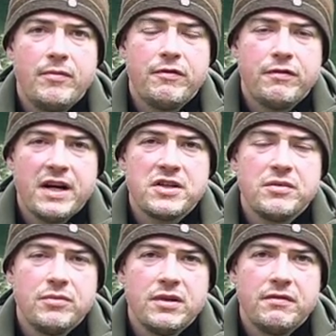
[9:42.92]

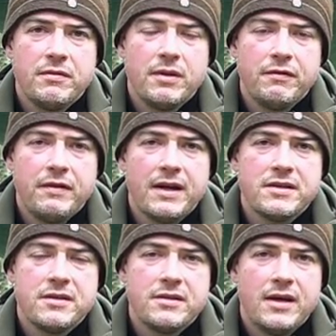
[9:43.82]
friction would have
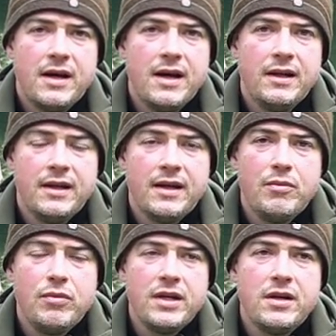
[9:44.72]
factored highly,
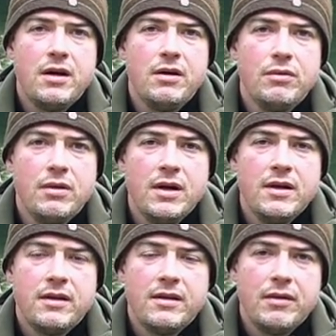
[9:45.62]
and we know
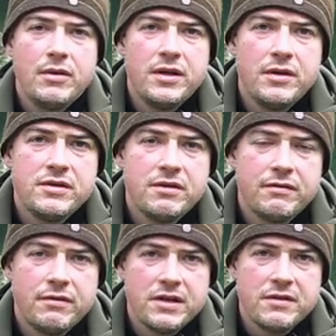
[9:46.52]
that they were using
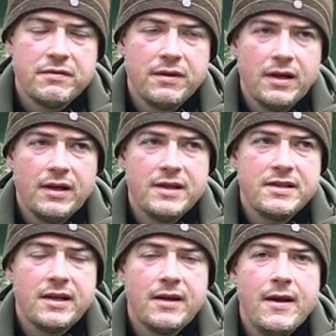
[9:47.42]
friction
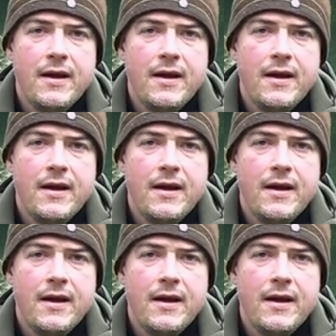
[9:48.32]
firelighting.